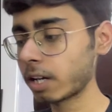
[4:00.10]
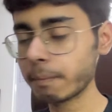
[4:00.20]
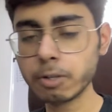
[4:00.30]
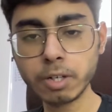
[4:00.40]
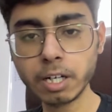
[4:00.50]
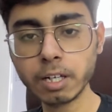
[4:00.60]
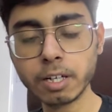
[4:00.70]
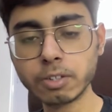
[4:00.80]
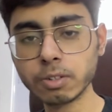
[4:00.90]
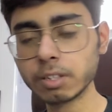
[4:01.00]
are MQTT
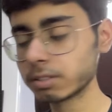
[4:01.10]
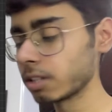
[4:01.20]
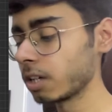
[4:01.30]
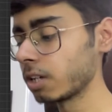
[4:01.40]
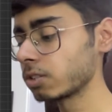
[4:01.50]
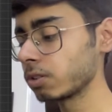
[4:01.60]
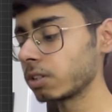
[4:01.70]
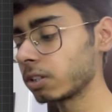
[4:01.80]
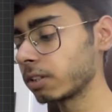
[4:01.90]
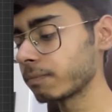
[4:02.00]
controllers. So
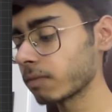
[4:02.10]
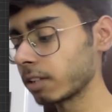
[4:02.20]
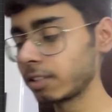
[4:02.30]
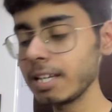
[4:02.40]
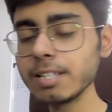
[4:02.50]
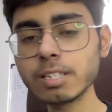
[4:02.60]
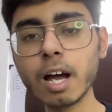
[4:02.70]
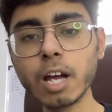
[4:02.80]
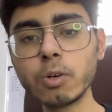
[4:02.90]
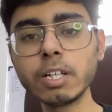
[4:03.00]
these
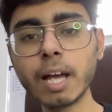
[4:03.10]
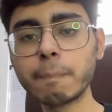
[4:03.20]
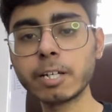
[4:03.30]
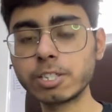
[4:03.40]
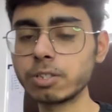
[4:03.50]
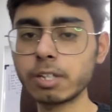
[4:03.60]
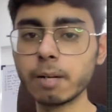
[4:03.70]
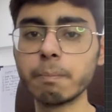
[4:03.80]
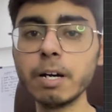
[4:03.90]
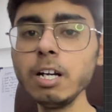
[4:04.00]
IoT applications you
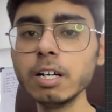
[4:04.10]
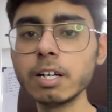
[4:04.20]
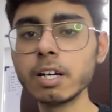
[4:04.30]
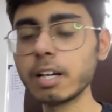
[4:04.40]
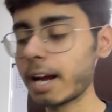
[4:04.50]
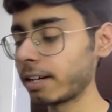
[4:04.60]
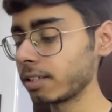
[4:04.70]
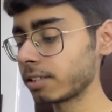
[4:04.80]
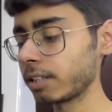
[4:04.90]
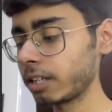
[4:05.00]
can build, and
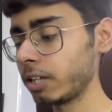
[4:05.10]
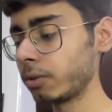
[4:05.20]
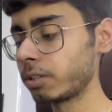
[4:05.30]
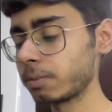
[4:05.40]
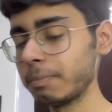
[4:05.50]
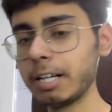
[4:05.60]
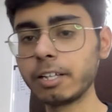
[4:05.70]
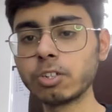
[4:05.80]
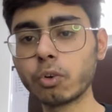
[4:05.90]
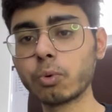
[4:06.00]
this includes building
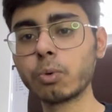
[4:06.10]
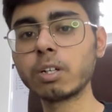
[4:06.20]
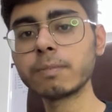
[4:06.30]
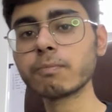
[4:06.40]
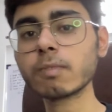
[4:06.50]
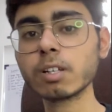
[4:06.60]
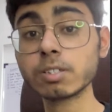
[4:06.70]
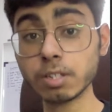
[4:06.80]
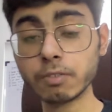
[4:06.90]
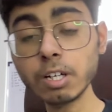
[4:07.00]
your own
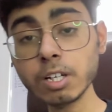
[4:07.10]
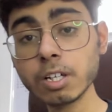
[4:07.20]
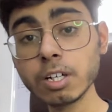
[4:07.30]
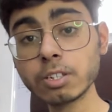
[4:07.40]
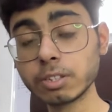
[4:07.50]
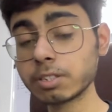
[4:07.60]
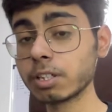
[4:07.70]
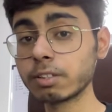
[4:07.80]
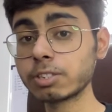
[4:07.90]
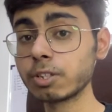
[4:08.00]
server. So your
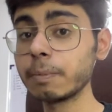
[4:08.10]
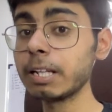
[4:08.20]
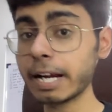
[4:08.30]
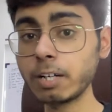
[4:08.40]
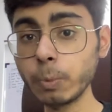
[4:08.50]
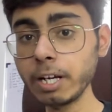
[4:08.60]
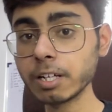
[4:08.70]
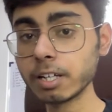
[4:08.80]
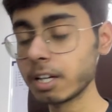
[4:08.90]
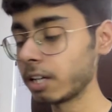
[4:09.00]
server should be
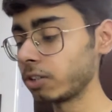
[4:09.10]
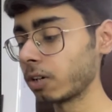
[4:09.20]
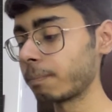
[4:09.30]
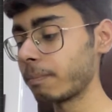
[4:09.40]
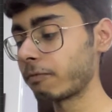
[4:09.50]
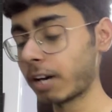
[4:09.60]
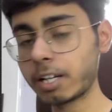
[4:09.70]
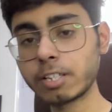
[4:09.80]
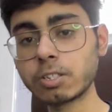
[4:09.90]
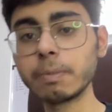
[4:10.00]
lightweight. Your front
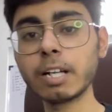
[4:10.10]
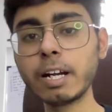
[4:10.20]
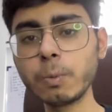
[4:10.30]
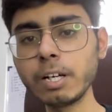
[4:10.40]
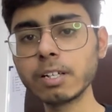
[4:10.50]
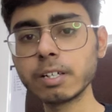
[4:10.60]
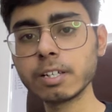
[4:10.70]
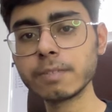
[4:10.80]
end should be lightweight,